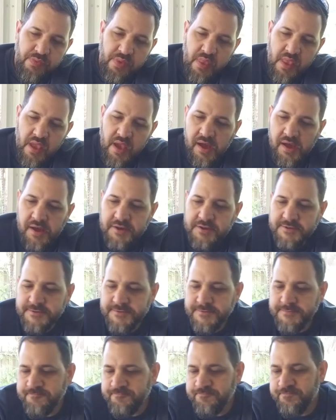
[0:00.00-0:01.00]

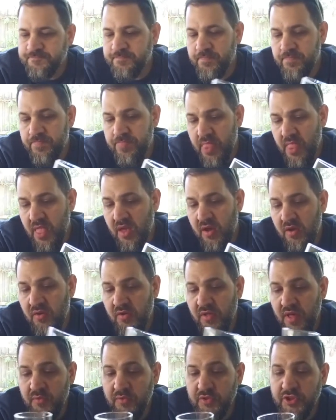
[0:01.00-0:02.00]

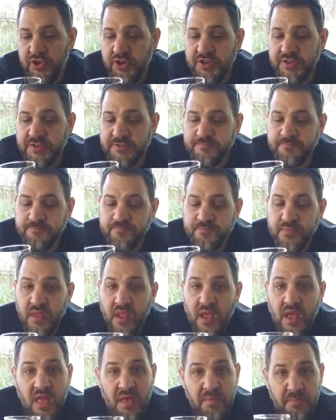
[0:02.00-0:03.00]
Well, that was good.
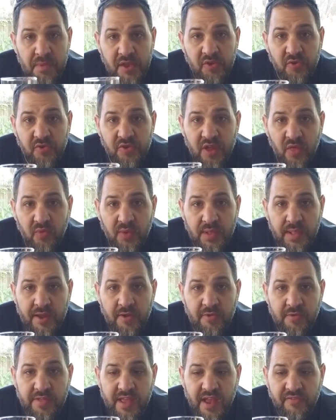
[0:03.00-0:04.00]
May do another one
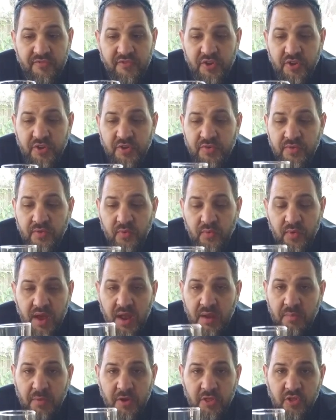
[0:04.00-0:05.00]
later this afternoon. We
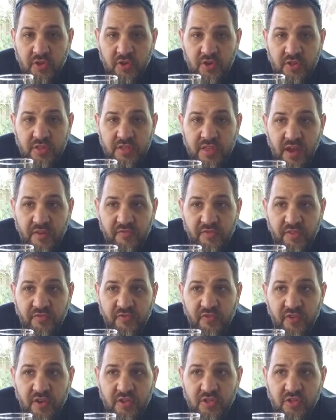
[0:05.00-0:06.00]
got a bunch of good stuff in the
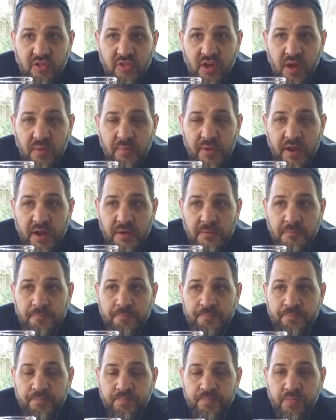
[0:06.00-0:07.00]
fridge coming up.
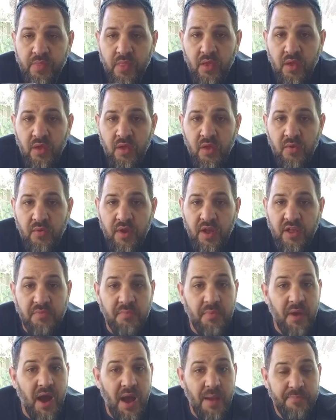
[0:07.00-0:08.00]
Got
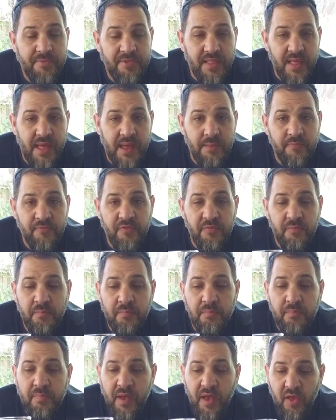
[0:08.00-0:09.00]
some Hop Slam
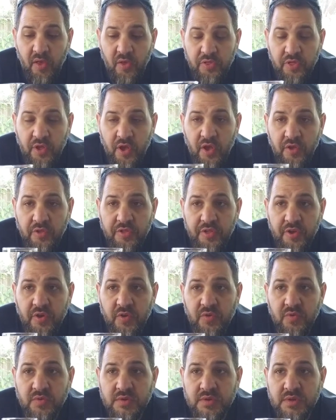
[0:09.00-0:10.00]
from Bell's
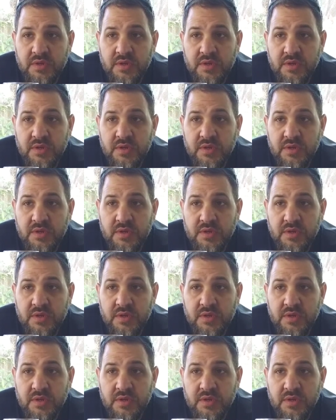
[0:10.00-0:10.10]
also.